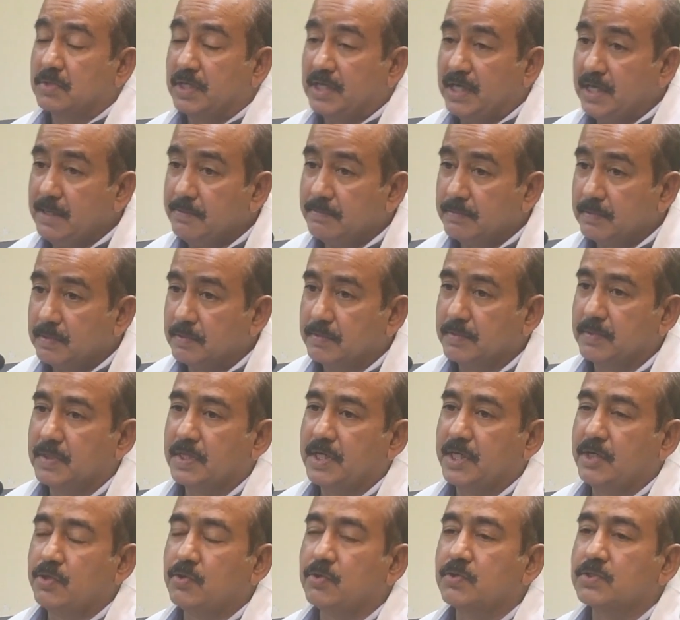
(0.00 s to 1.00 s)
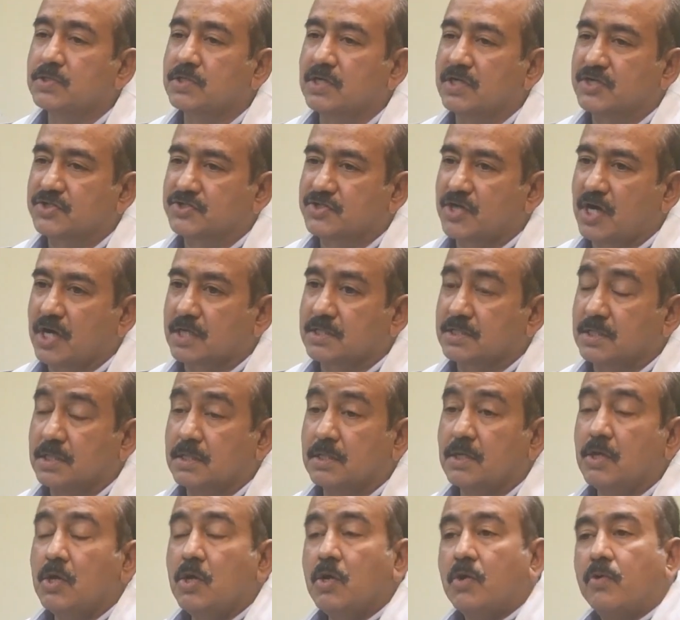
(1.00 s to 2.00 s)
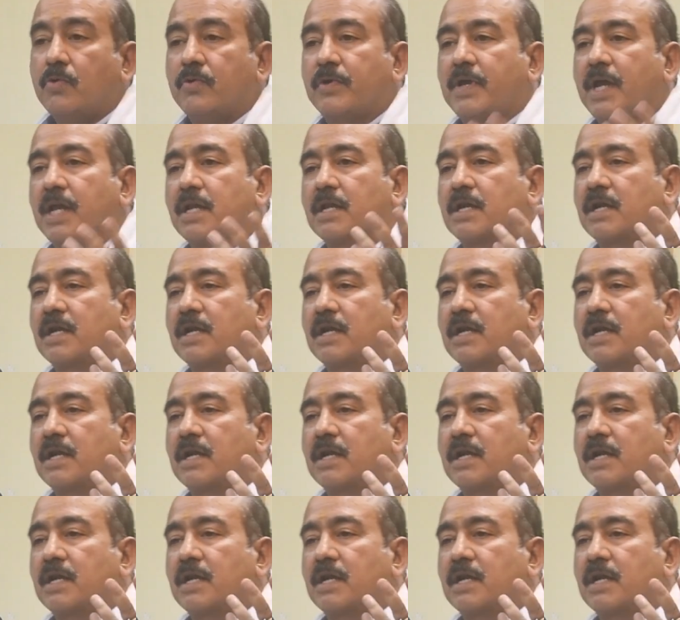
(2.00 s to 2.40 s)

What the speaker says: reduce construction. You can